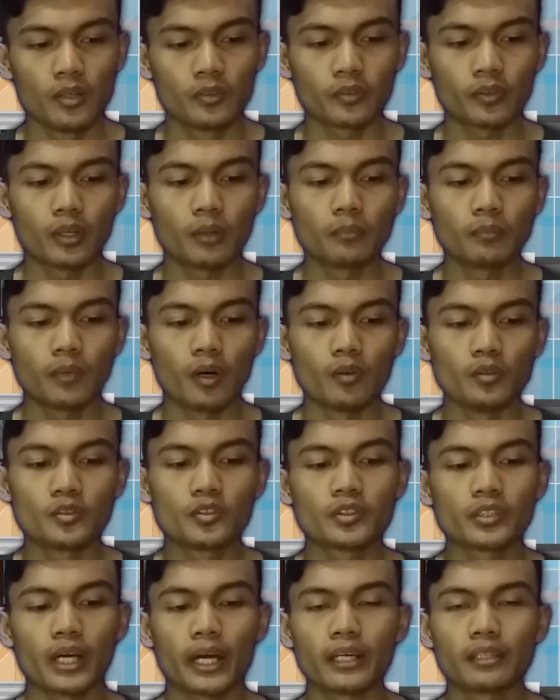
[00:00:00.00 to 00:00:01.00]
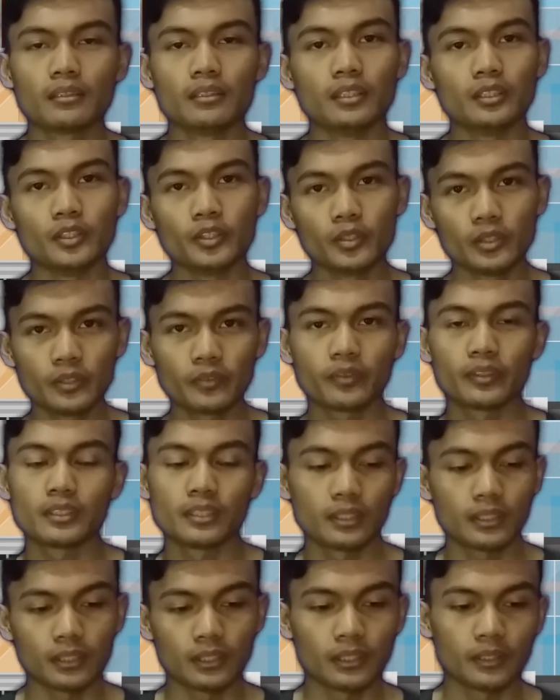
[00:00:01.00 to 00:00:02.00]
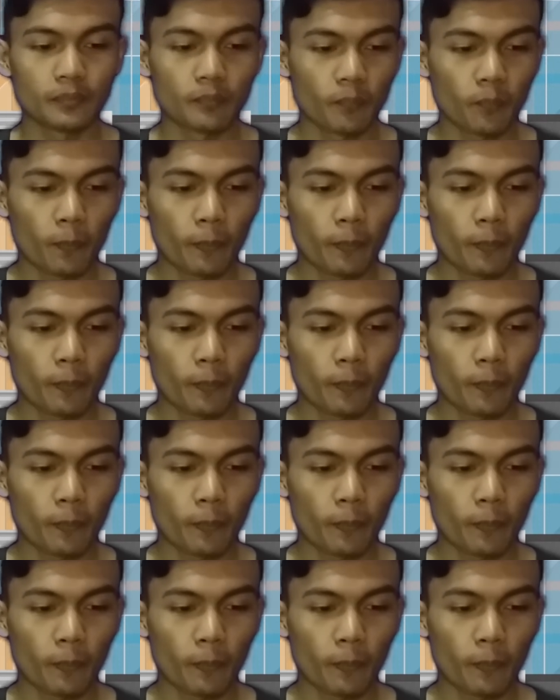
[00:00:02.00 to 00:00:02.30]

from outside the university.